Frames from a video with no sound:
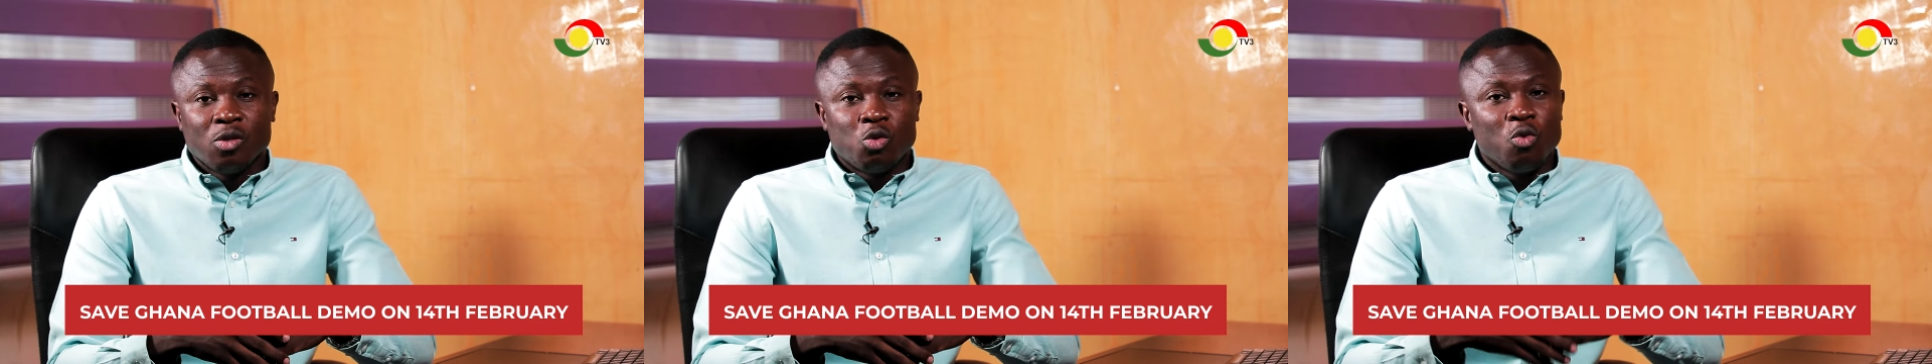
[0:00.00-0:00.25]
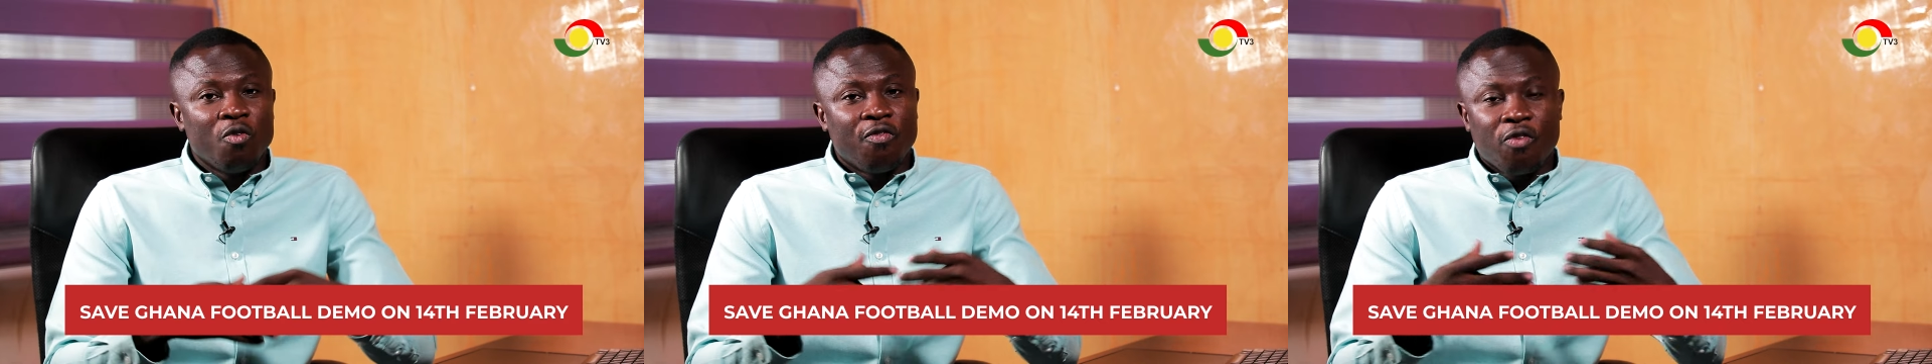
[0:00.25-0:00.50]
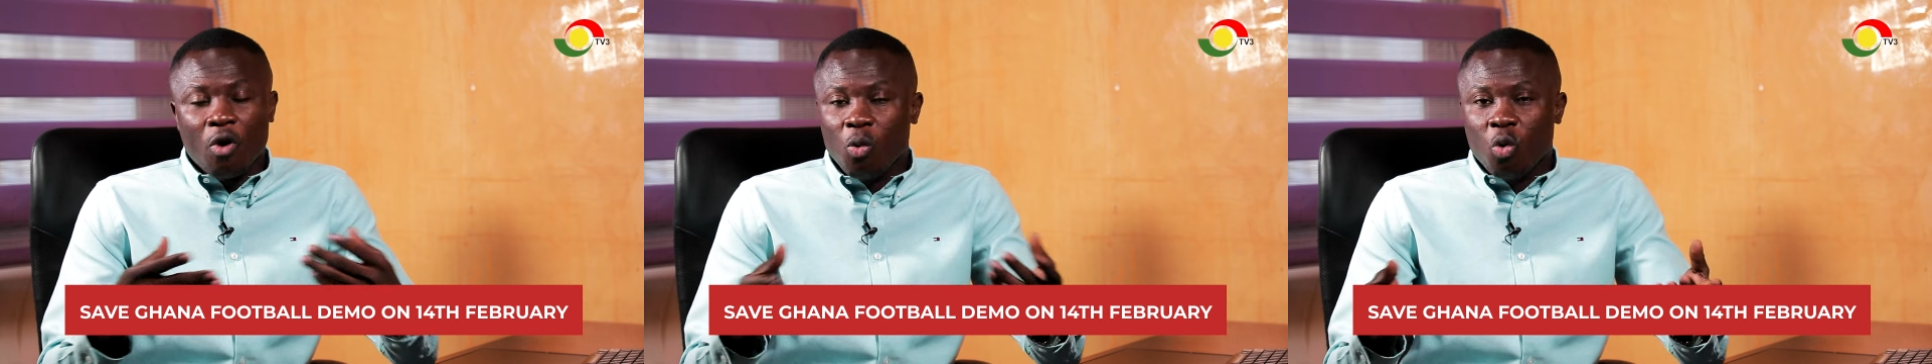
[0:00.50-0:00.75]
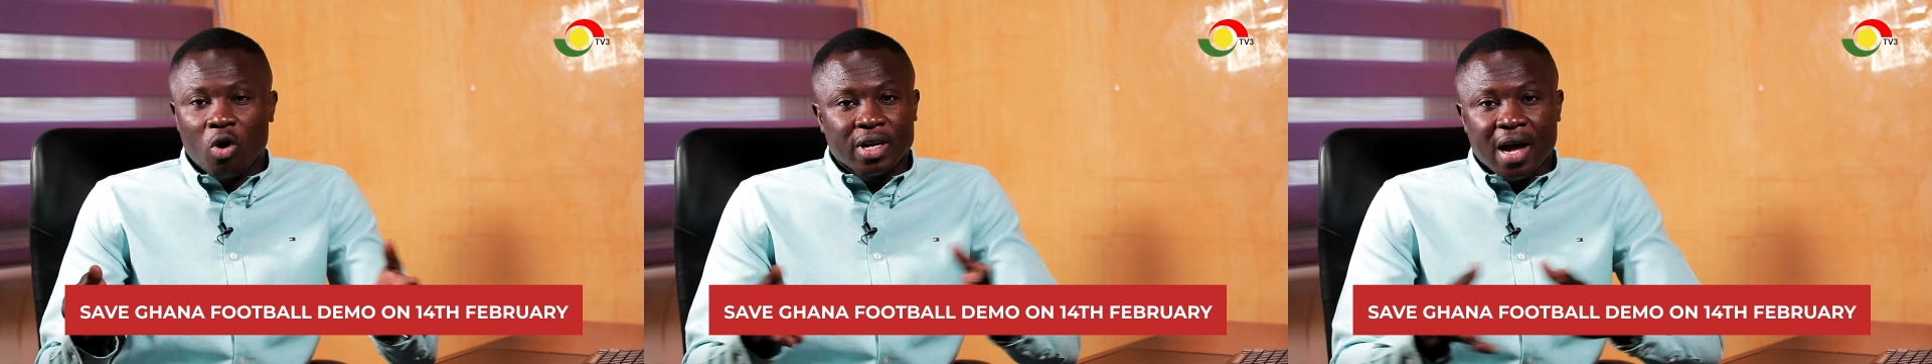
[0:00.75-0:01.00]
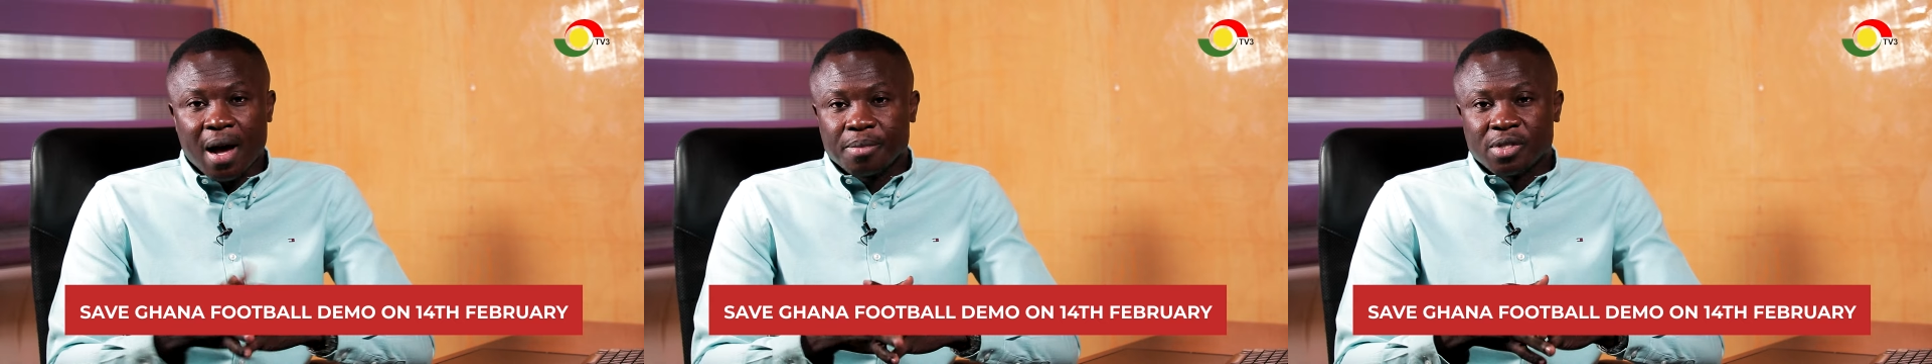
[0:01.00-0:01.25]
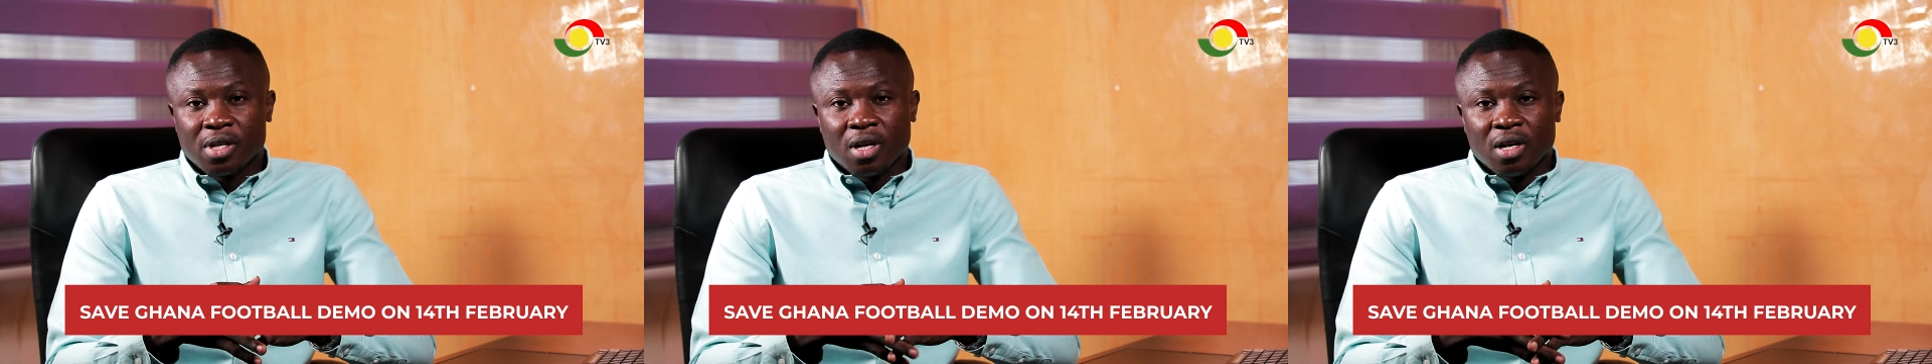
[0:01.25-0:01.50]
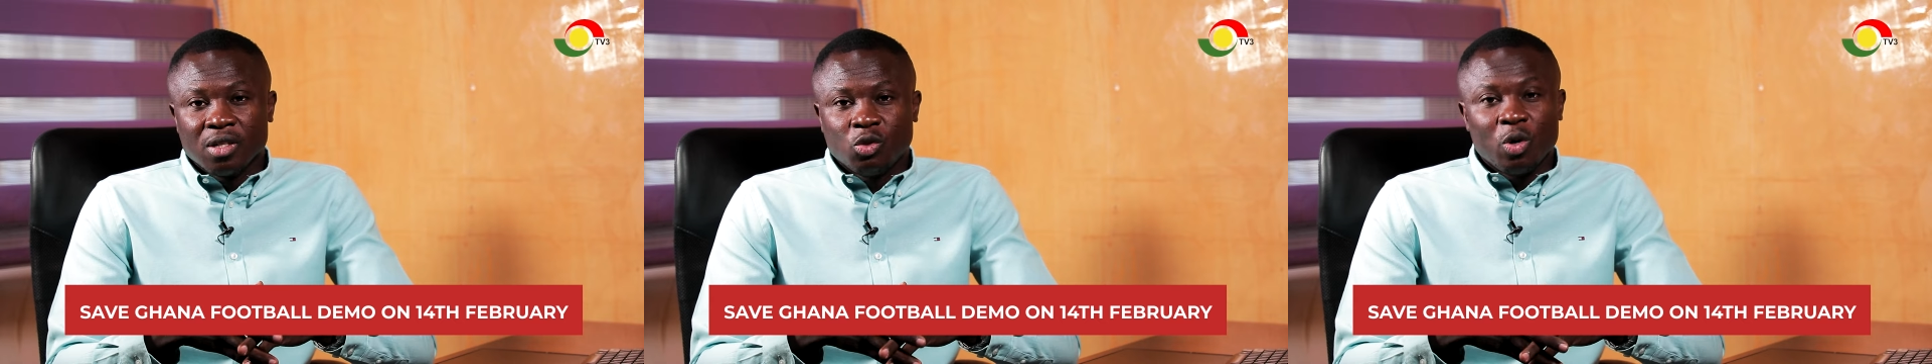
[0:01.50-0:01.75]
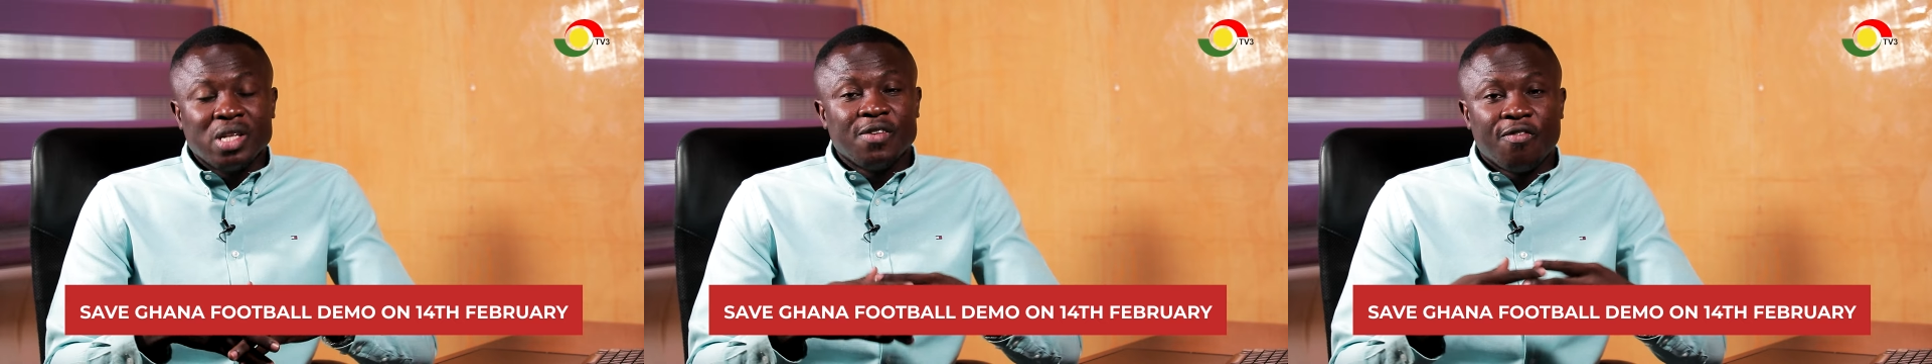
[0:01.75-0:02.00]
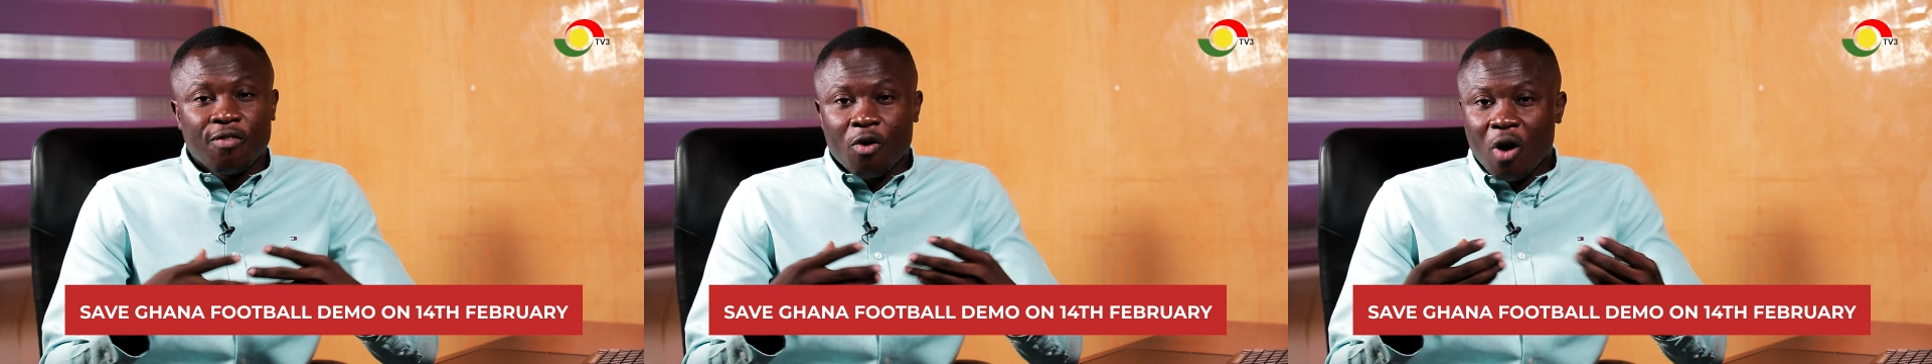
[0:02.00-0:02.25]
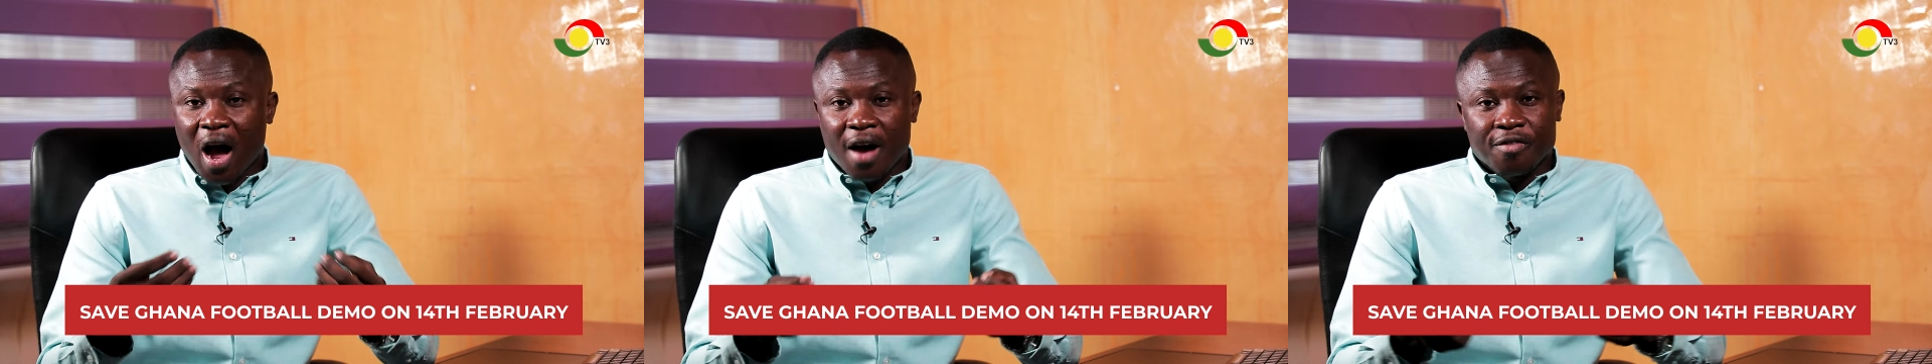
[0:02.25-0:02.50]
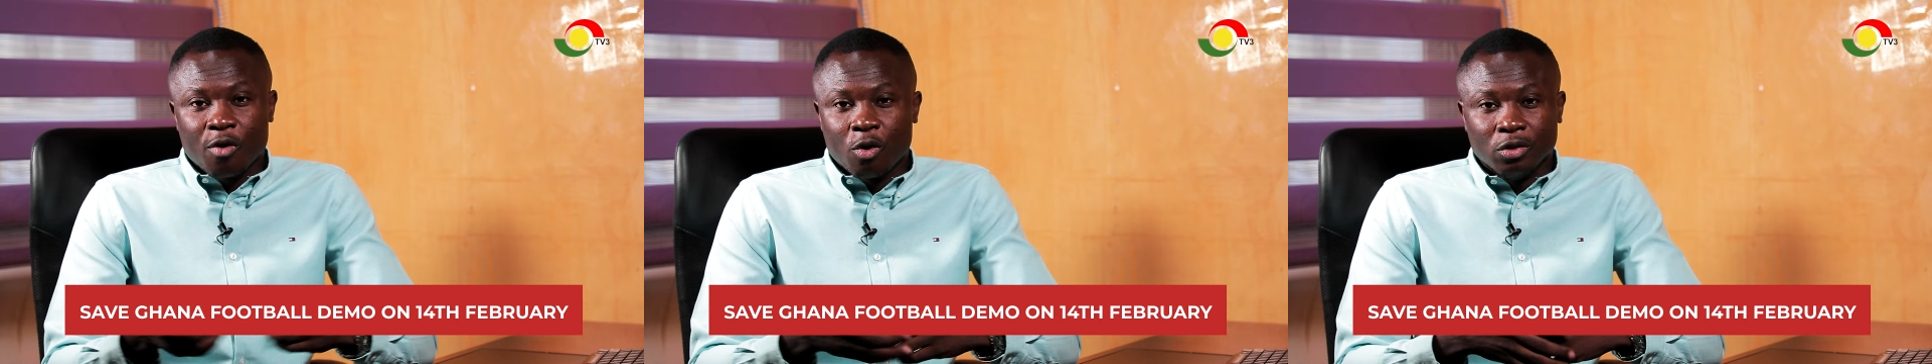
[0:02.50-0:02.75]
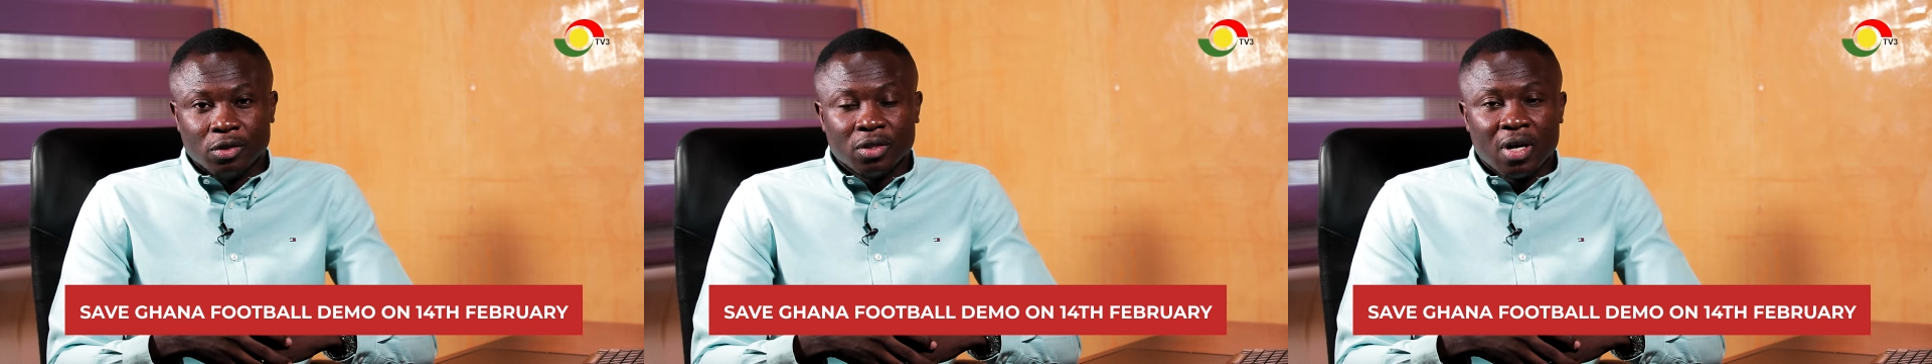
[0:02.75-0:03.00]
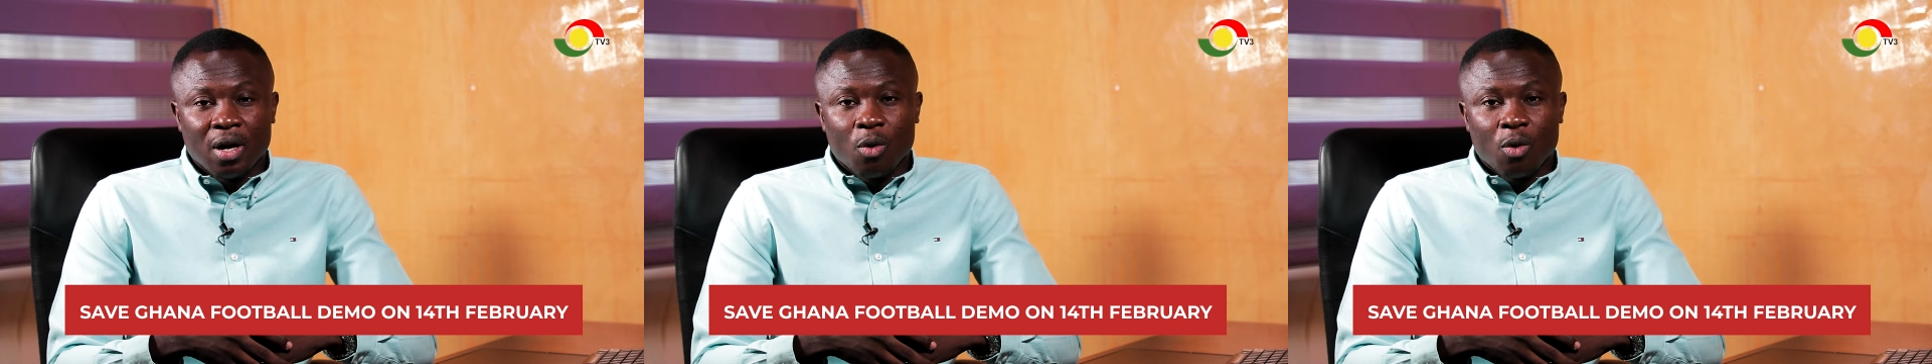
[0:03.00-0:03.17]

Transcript: two, four World Cups, 24 AFCONs.